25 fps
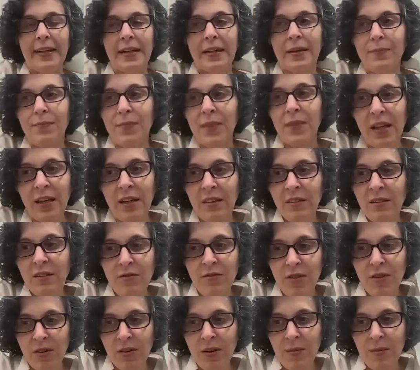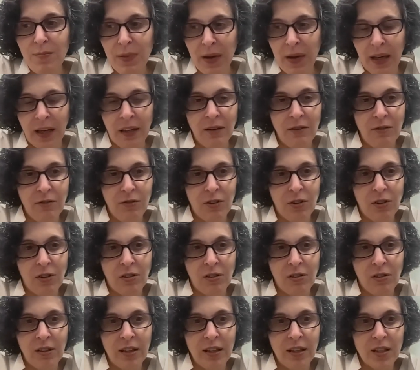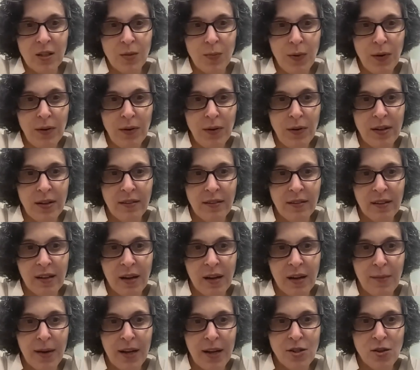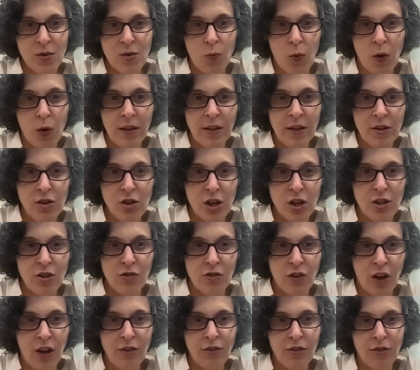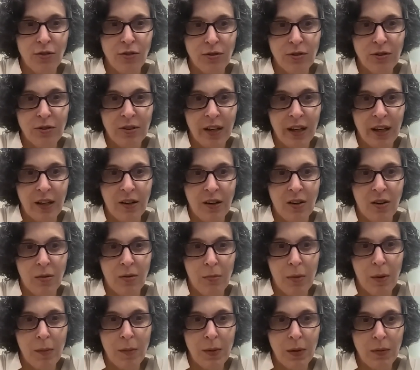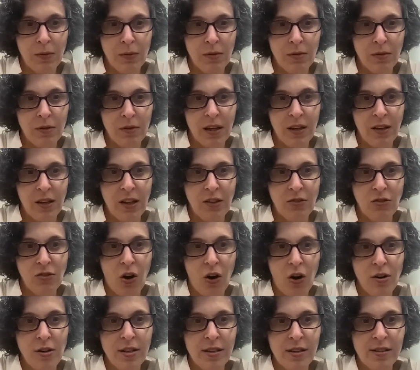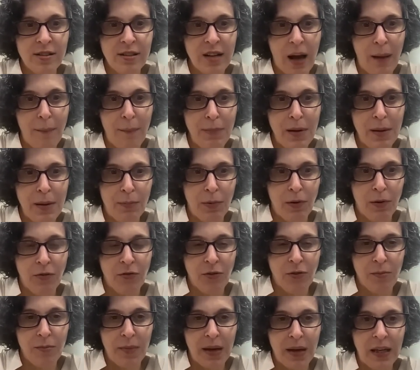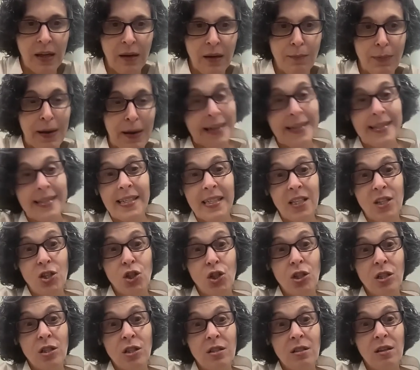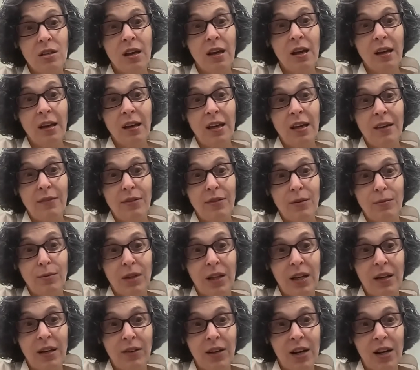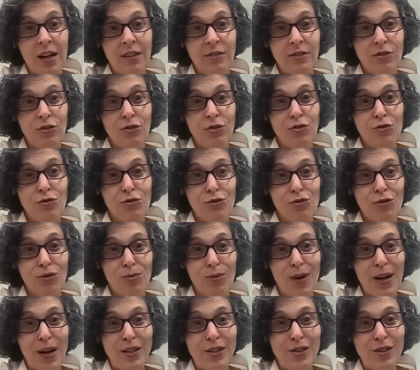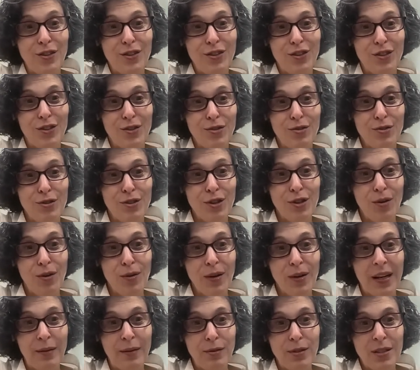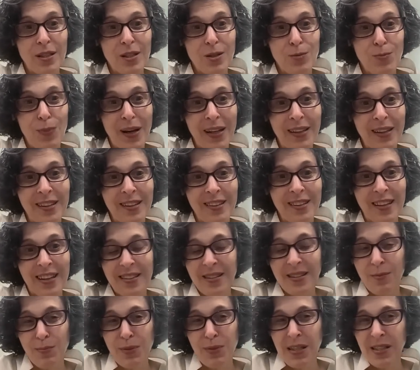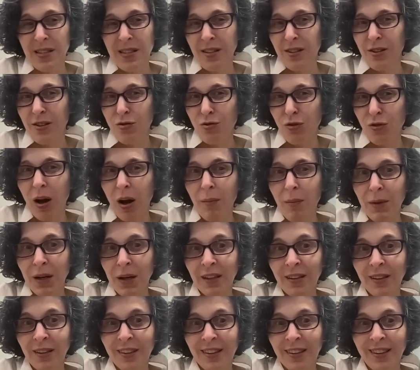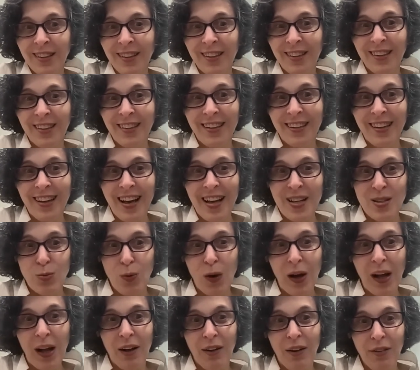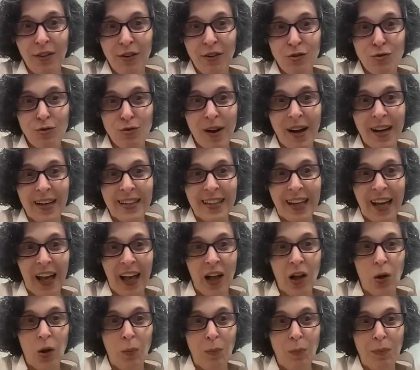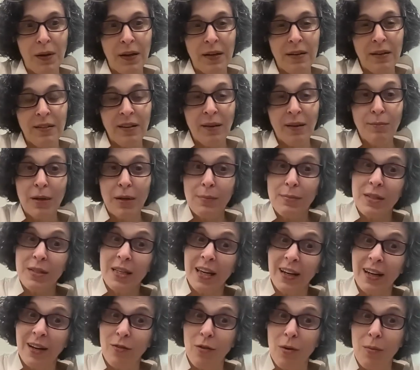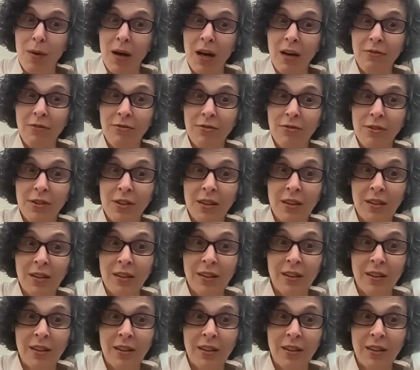And it's a very painful experience. And I imagine one that judges also take home. I mean, it's hard to stop people from making bad decisions, even when they have a constitutional right to do so. And I would suspect that that's a piece of the trauma as well. They're trying to help and sometimes getting rebuffed.